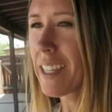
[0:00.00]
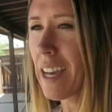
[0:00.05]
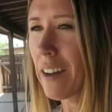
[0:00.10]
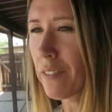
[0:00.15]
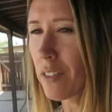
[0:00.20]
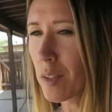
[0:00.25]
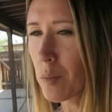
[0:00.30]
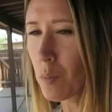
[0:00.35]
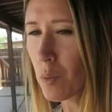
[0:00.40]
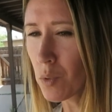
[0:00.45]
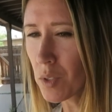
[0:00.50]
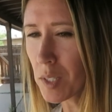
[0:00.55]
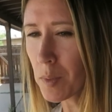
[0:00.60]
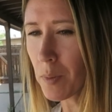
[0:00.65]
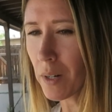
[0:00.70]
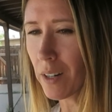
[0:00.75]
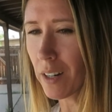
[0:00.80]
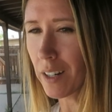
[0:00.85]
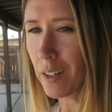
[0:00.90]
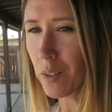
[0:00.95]
yeah, for the most
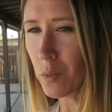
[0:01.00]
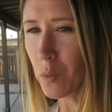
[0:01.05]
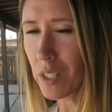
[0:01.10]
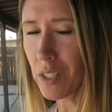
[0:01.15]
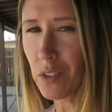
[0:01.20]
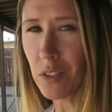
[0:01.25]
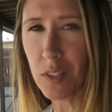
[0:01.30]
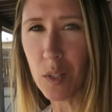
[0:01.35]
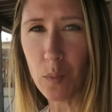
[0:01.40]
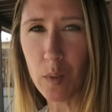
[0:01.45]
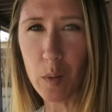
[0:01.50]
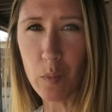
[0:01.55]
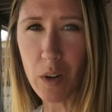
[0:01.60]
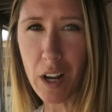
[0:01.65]
part, we do so many